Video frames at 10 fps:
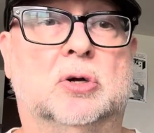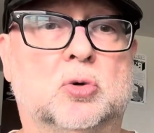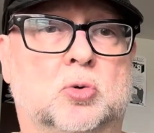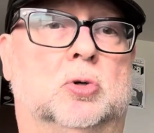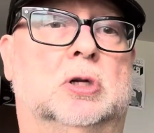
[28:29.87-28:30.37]

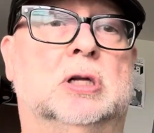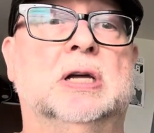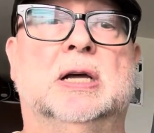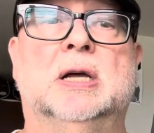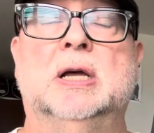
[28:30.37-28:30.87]
cool
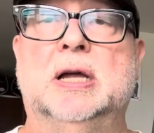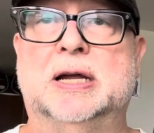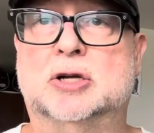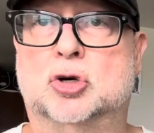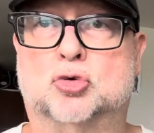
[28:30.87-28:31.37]

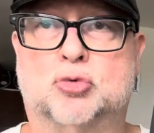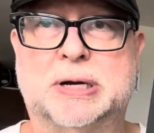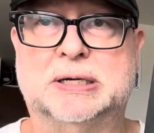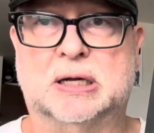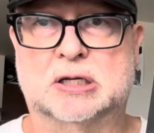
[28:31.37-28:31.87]
and
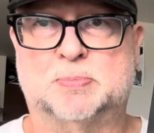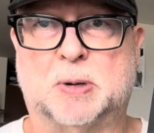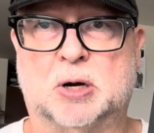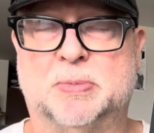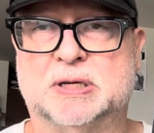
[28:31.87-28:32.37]
great
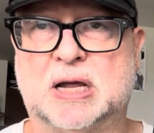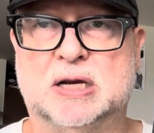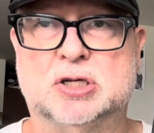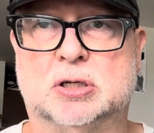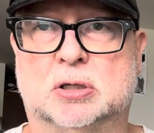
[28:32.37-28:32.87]

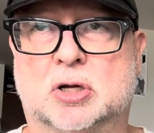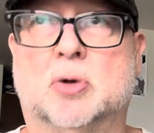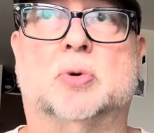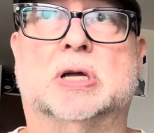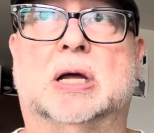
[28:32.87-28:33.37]
experimentation
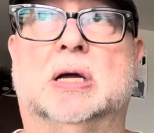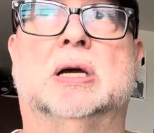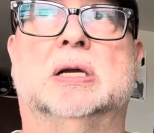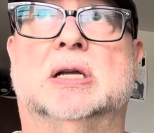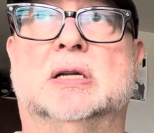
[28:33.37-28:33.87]
going
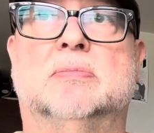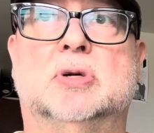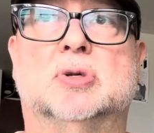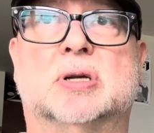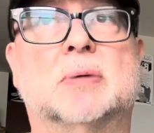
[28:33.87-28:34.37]
on in
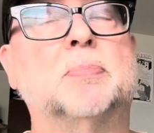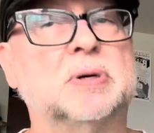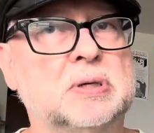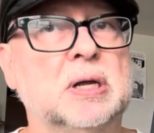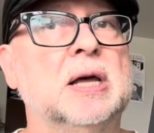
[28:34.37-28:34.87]
music, but
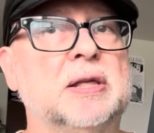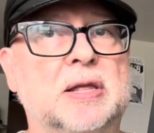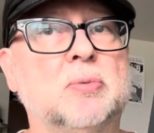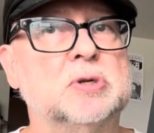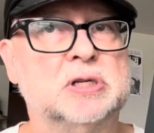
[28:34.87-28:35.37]

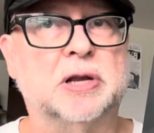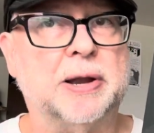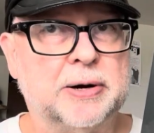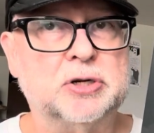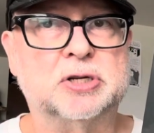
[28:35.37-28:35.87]
that was
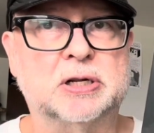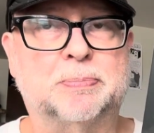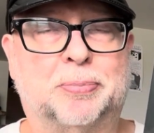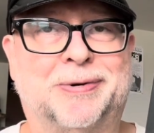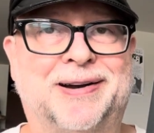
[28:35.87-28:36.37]
largely
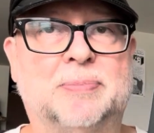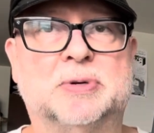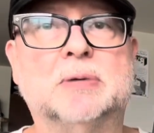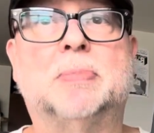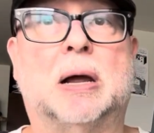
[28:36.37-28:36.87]

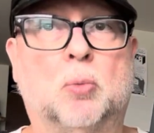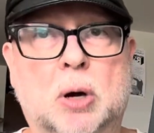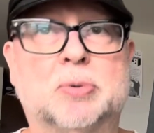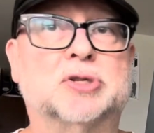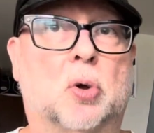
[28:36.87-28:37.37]
prompted by
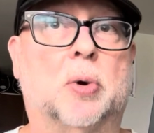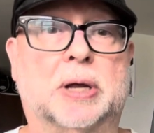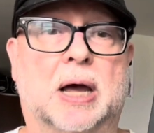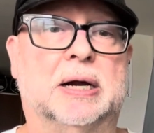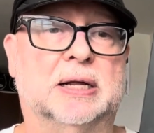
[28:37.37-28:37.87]
what was
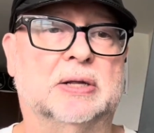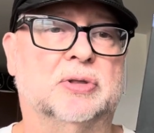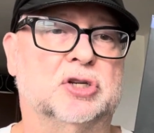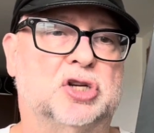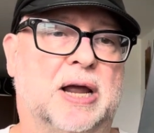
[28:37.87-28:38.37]
going on in
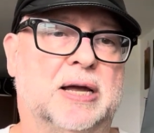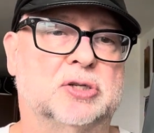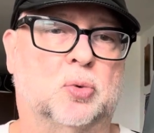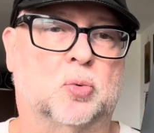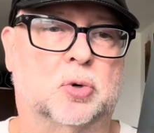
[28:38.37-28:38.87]
the
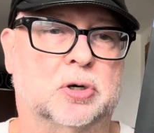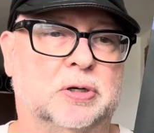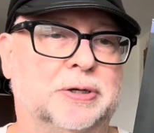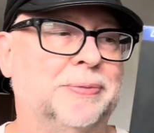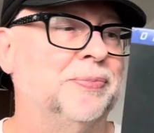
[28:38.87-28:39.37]
jazz
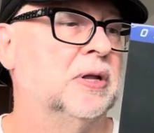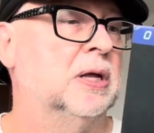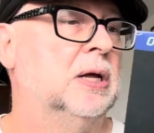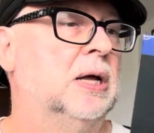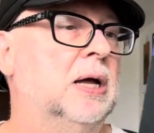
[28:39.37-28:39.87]
world.
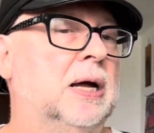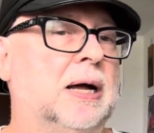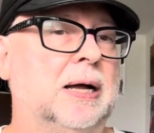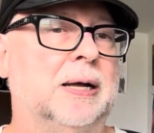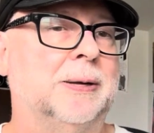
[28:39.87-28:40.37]

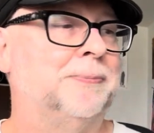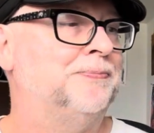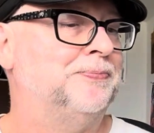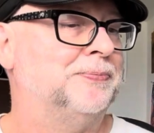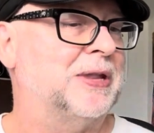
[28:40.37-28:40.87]

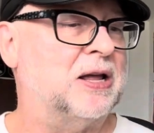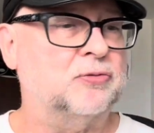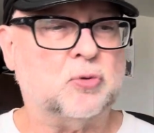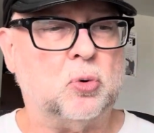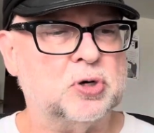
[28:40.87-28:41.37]
Now,
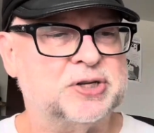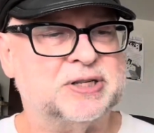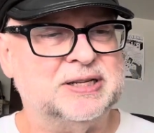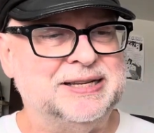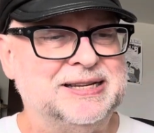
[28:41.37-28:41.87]
of
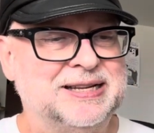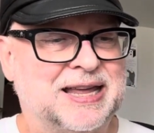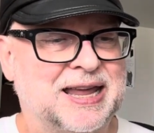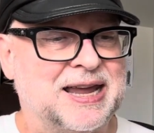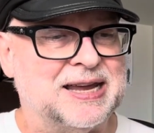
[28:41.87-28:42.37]
course, you
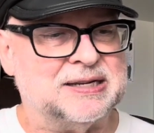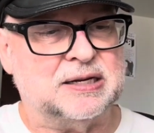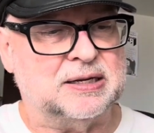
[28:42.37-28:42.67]
can't